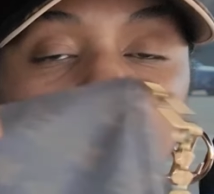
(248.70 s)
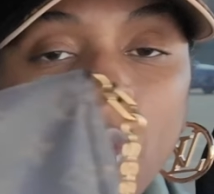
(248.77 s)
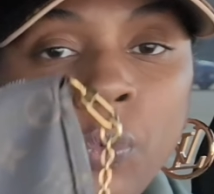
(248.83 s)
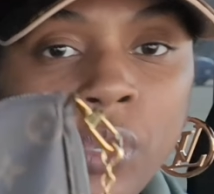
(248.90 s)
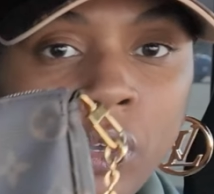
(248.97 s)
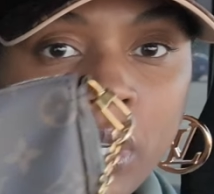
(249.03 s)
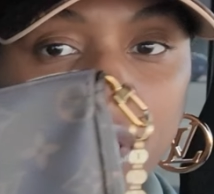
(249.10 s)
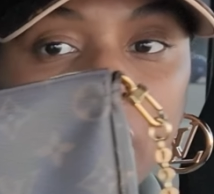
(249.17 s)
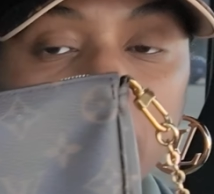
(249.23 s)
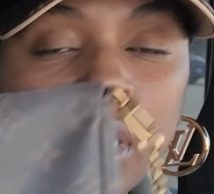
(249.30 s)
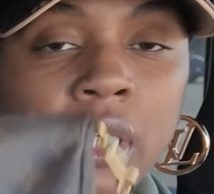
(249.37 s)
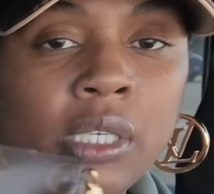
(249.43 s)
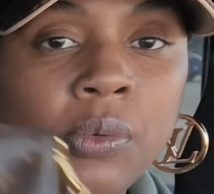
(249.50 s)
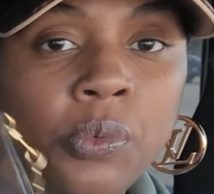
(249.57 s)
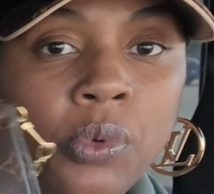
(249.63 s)
we're going to
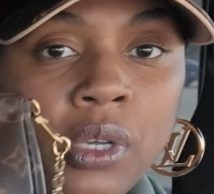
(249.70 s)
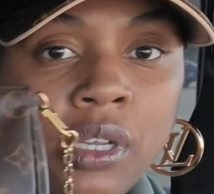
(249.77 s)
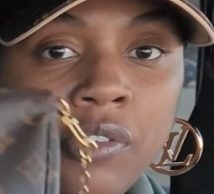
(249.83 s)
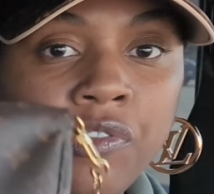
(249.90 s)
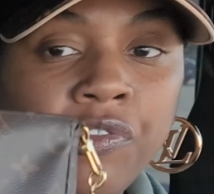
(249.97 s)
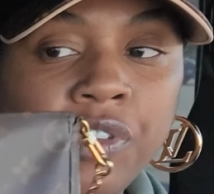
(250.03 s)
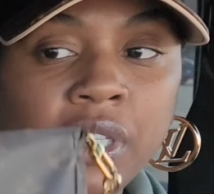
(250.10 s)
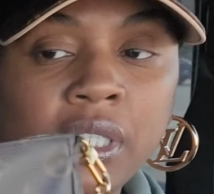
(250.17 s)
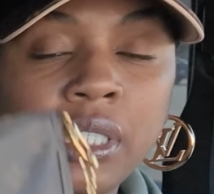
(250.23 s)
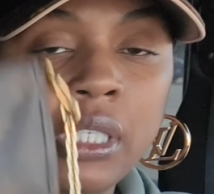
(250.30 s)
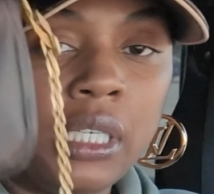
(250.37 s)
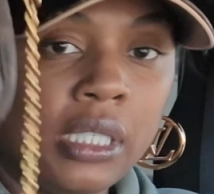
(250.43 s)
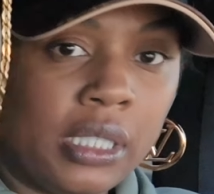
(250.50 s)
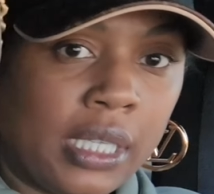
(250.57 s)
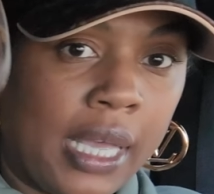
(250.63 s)
see what fits
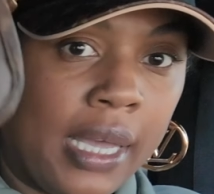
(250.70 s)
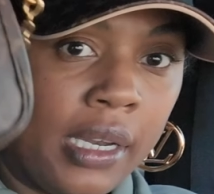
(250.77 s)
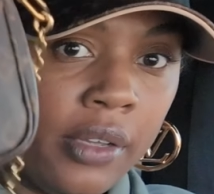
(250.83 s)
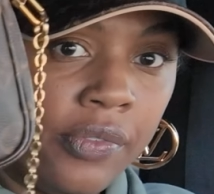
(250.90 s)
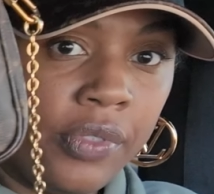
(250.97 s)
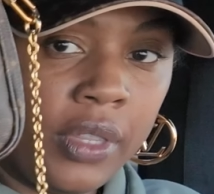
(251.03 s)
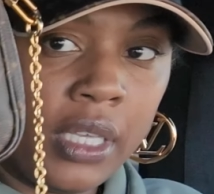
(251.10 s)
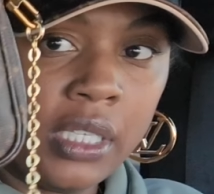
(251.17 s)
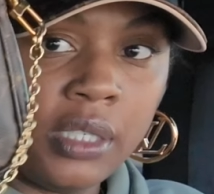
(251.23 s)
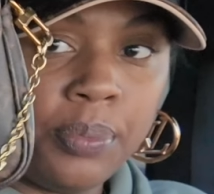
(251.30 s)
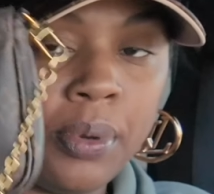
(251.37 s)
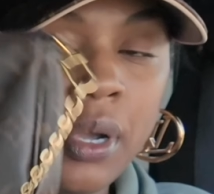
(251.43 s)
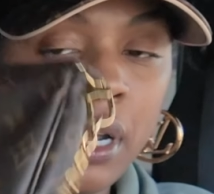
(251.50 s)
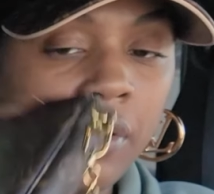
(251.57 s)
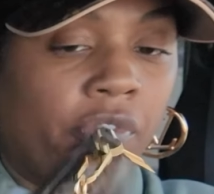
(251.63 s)
inside of this
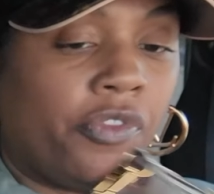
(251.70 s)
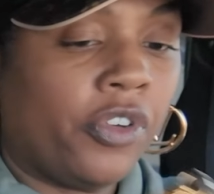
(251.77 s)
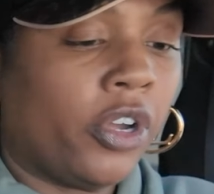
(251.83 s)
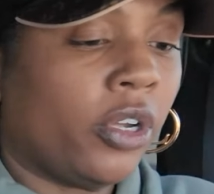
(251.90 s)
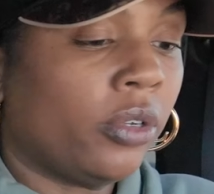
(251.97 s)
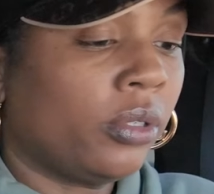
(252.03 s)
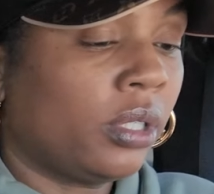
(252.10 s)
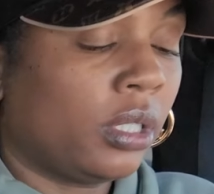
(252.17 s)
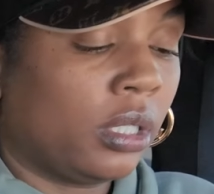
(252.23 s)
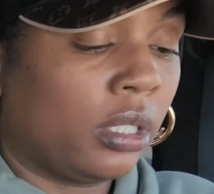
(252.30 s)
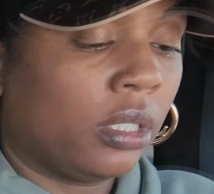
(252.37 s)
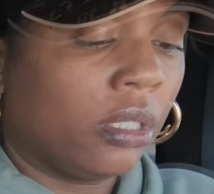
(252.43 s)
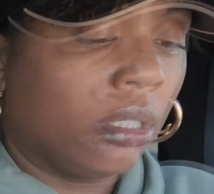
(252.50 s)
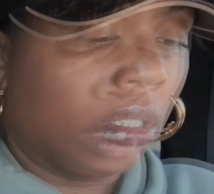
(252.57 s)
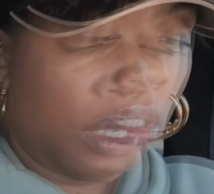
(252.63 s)
part first.